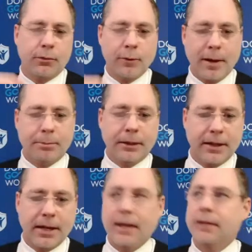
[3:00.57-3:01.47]

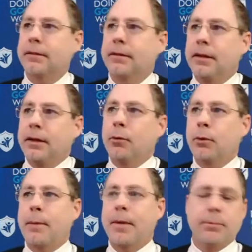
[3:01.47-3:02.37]
replicate. What
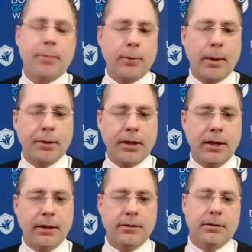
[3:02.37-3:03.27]
I mean by
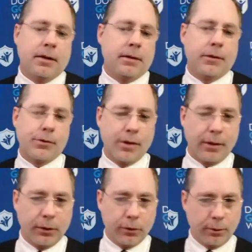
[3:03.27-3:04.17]
replicate, there's
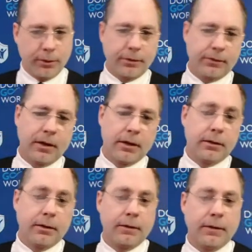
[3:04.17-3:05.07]
nothing new under the
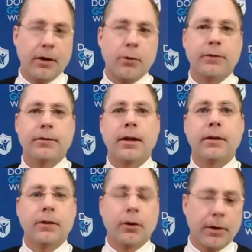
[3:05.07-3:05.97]
sun. They always say
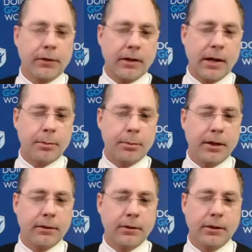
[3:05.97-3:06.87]
the greatest
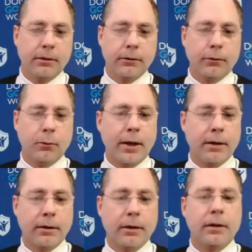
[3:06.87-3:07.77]
compliment is
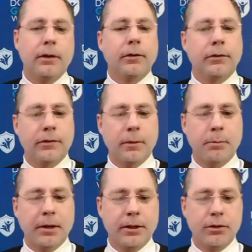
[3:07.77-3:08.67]
when
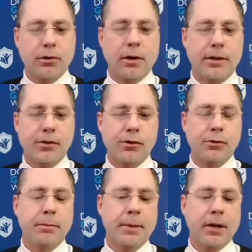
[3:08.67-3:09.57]
somebody tries to
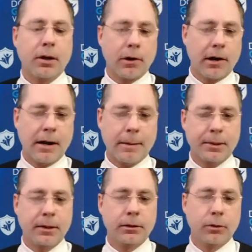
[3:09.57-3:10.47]
mimic or copy
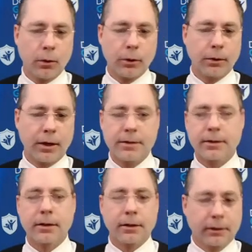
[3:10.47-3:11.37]
your good
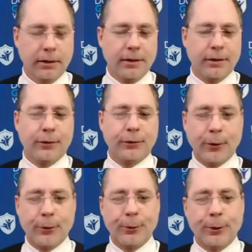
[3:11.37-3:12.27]
idea.
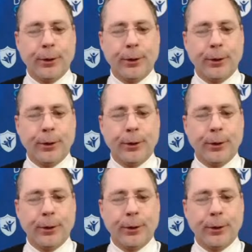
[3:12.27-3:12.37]
So